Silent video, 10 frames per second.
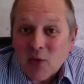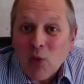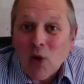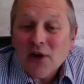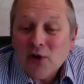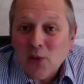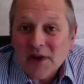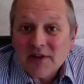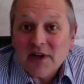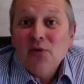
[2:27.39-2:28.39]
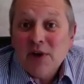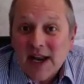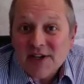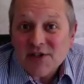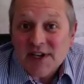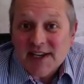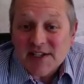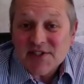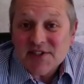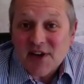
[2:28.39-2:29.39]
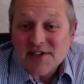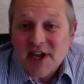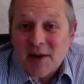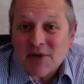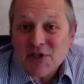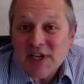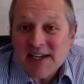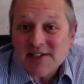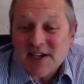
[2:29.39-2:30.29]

work with local engineers starting up machines.